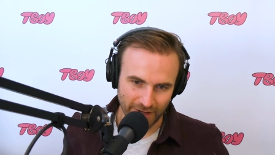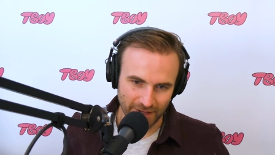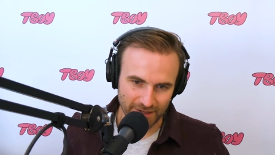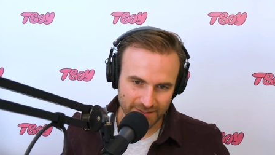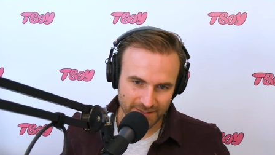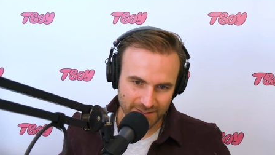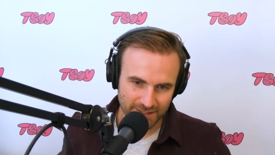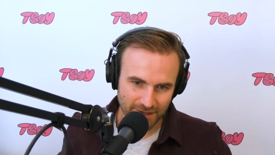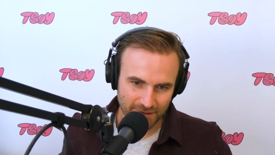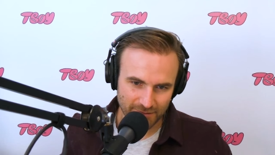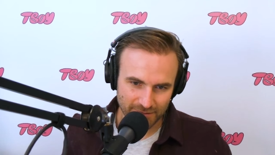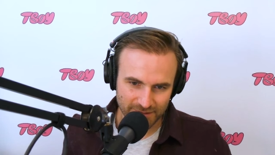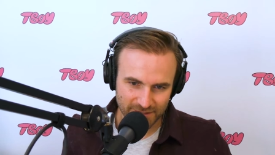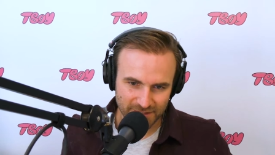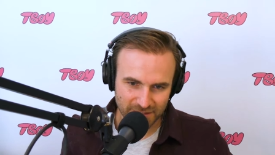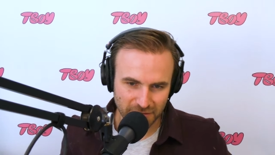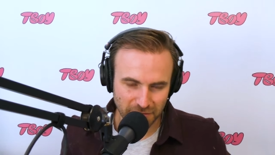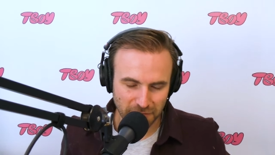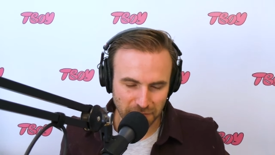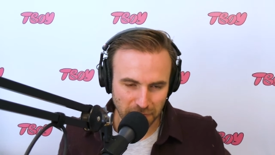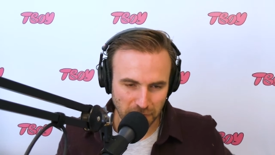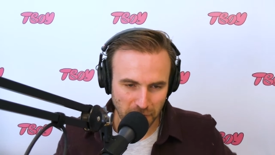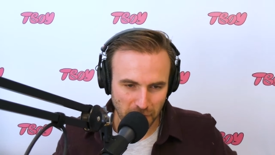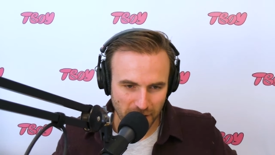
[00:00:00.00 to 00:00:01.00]
also,
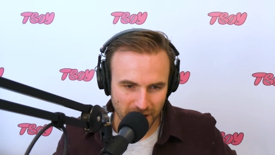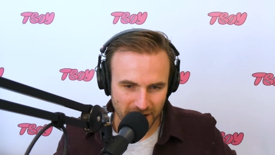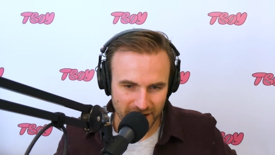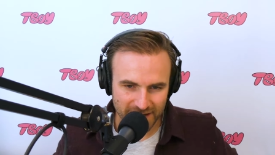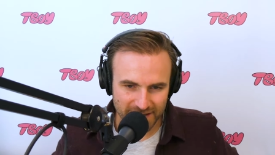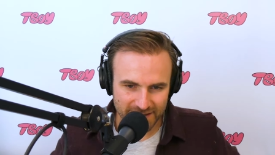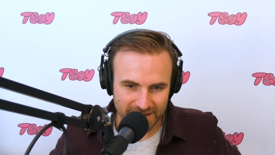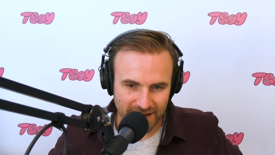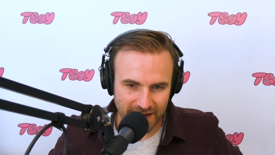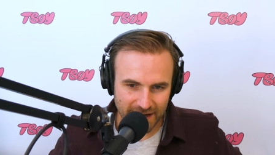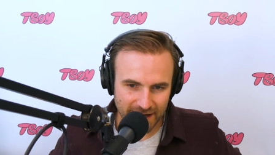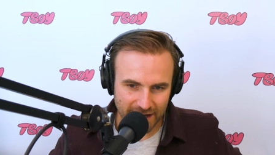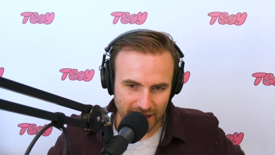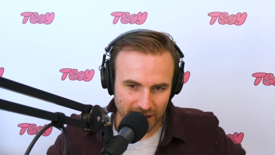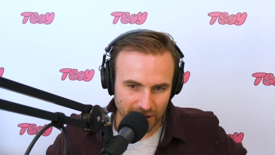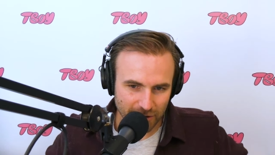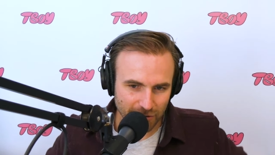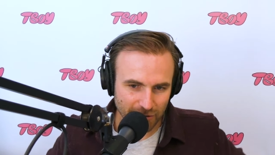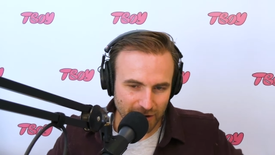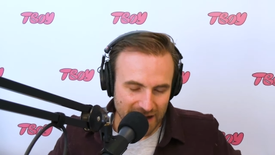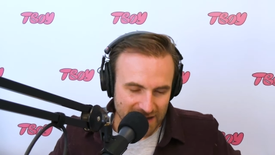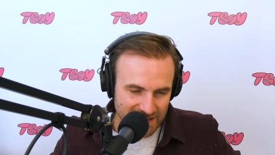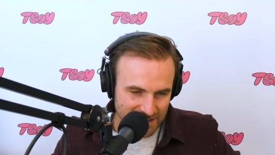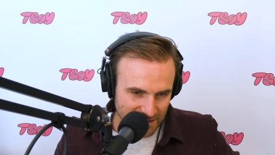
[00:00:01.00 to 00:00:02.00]
Sephora is getting
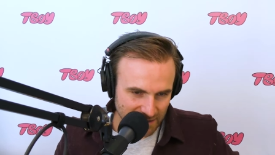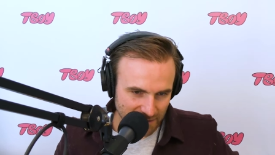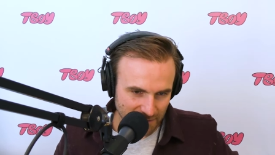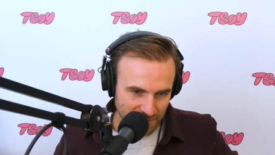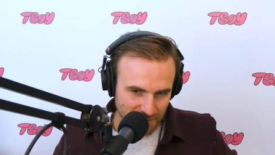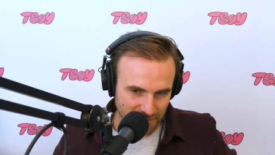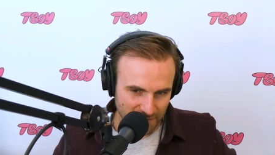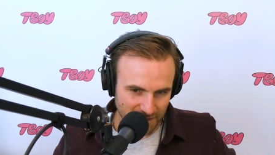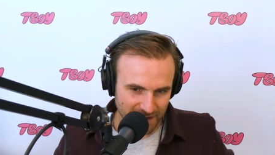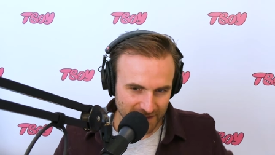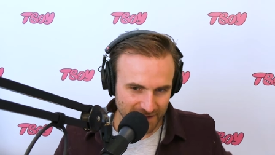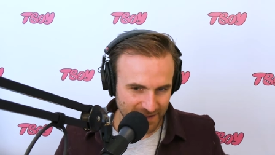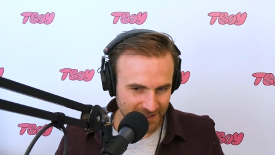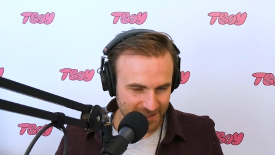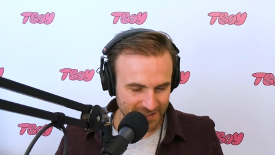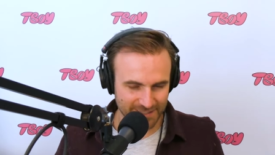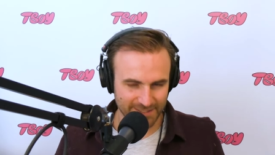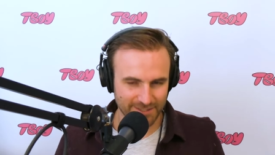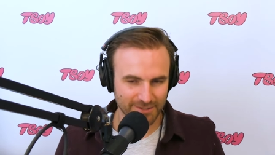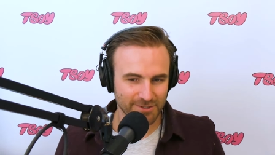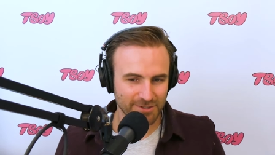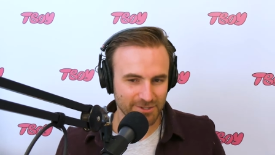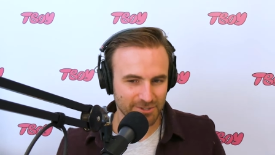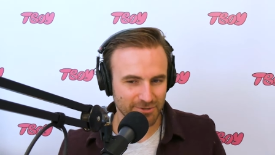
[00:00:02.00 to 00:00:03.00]
aggressive. Get this,
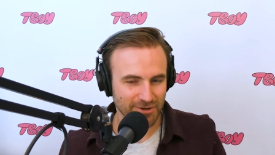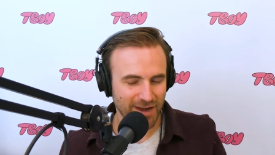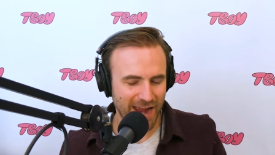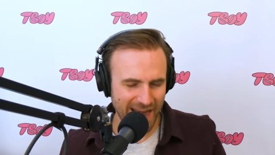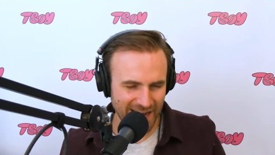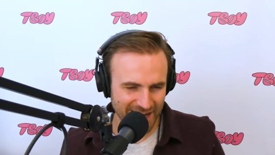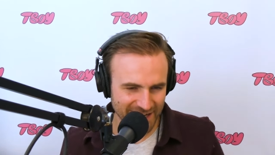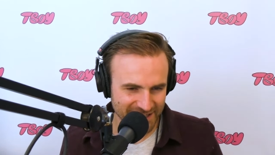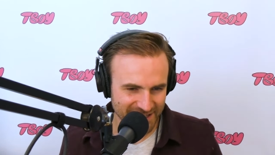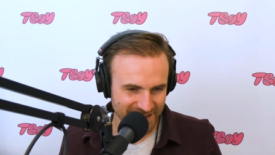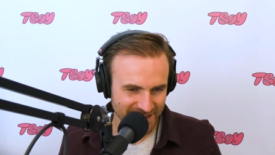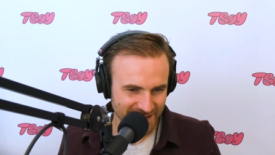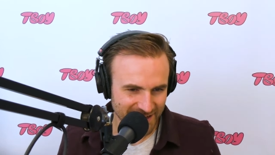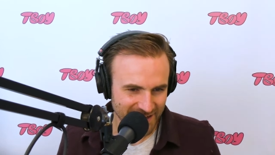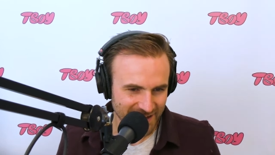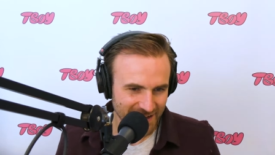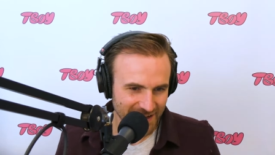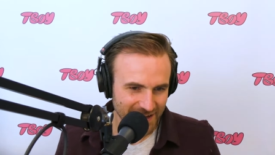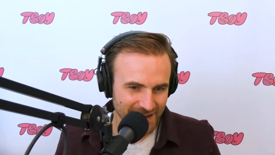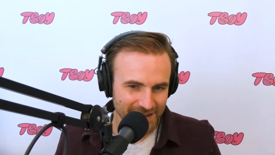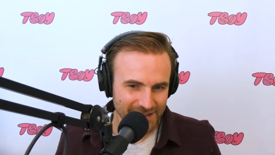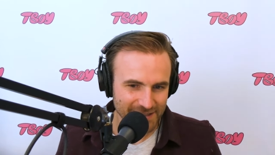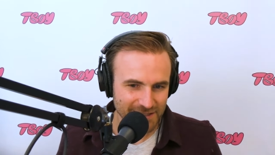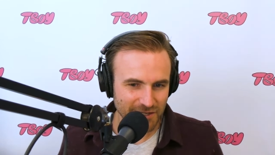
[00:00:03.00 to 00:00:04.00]
their strategy
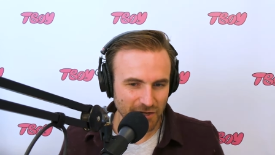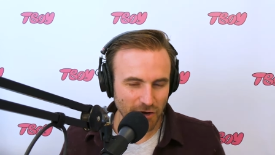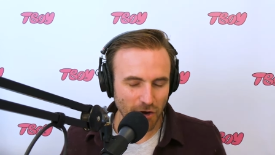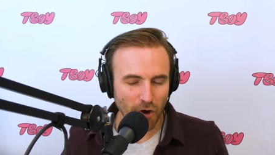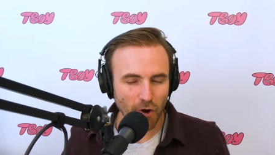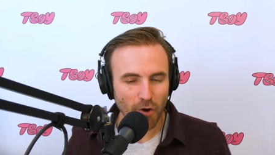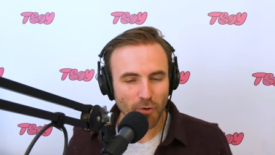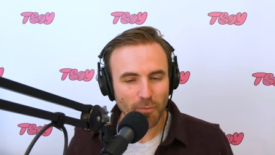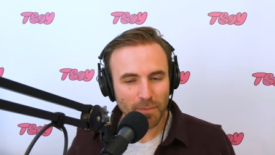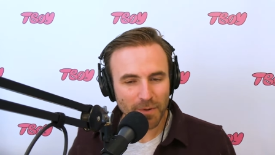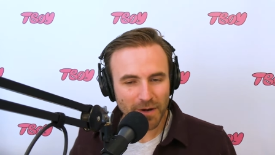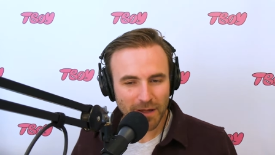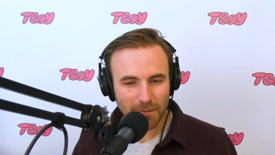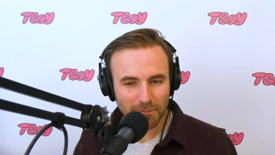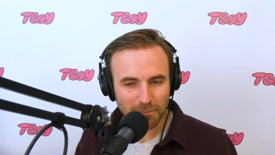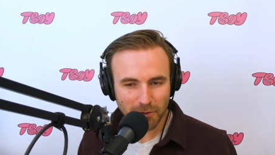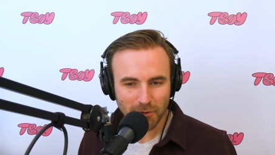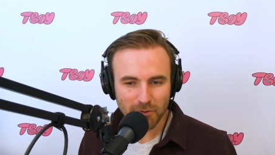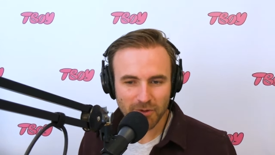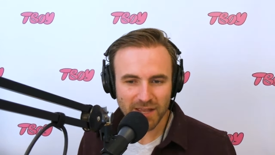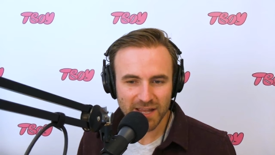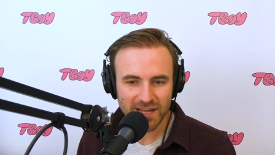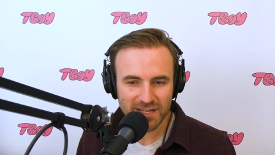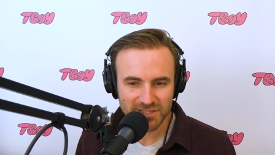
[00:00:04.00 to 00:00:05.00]
is to open up
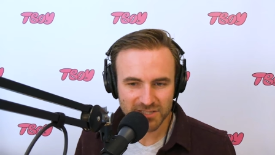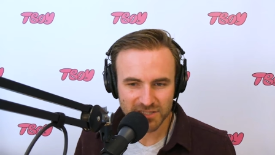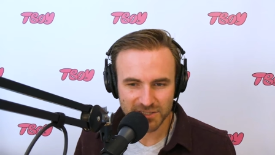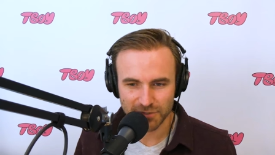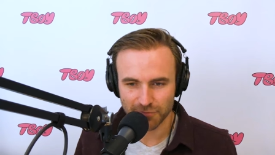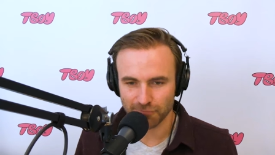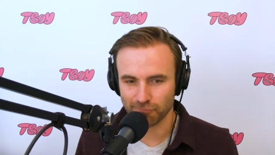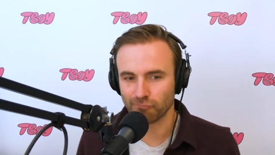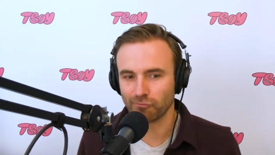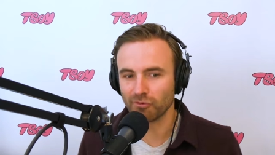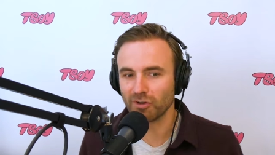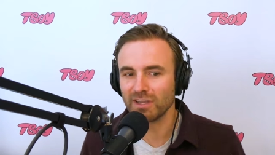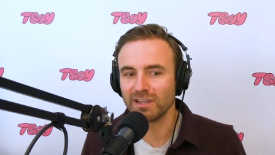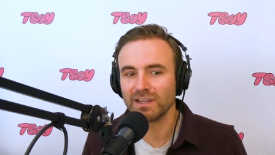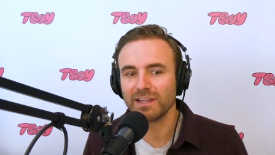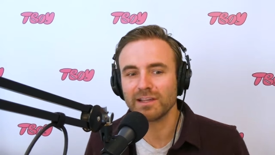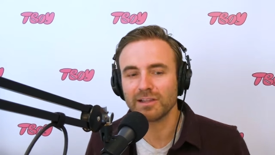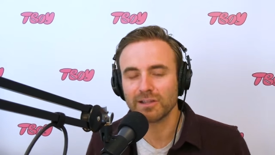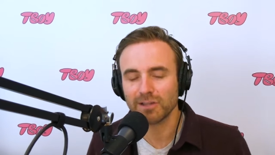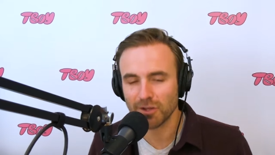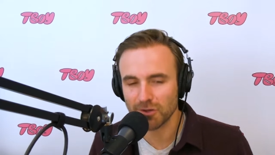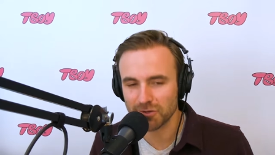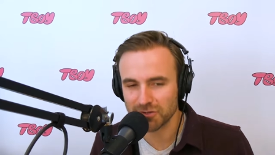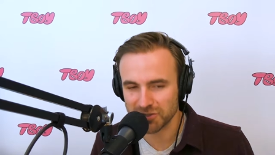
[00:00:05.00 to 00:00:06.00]
locations really
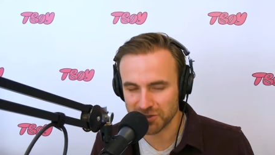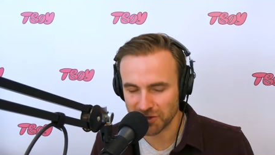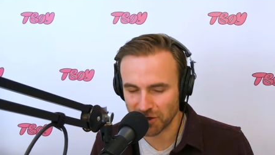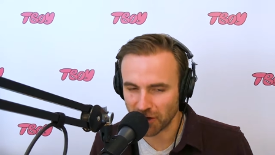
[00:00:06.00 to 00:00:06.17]
close to